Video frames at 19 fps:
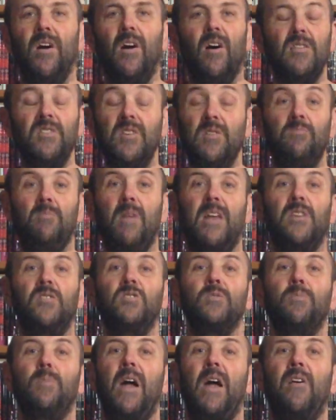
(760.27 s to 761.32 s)
I didn't
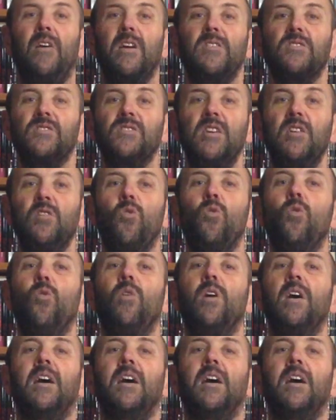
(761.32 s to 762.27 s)
manage to parry a single